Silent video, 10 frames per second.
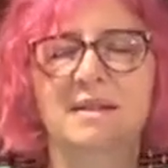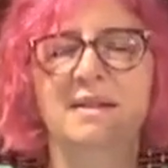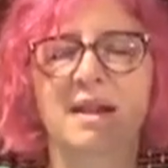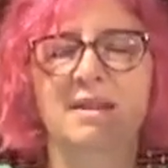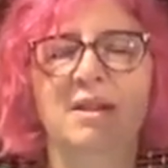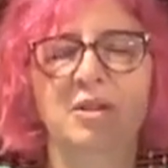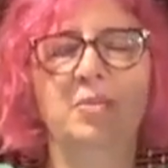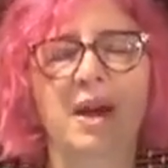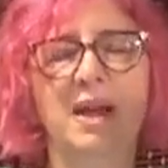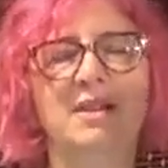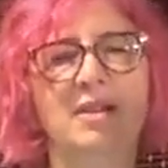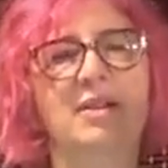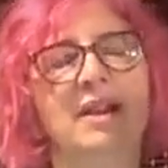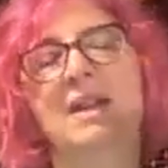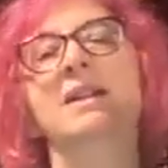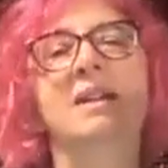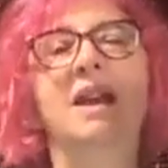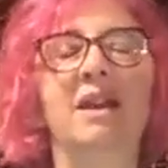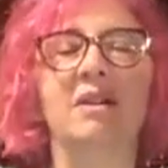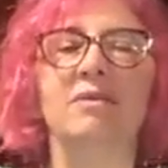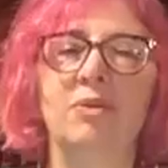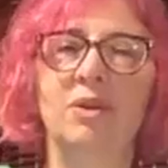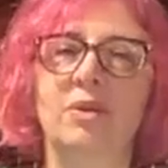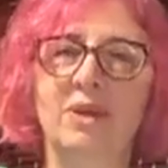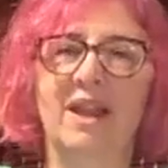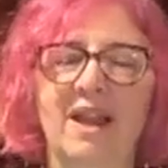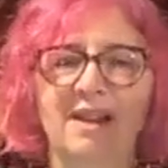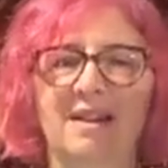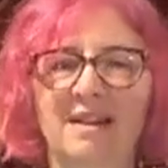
and then your body's going to inhale for you again.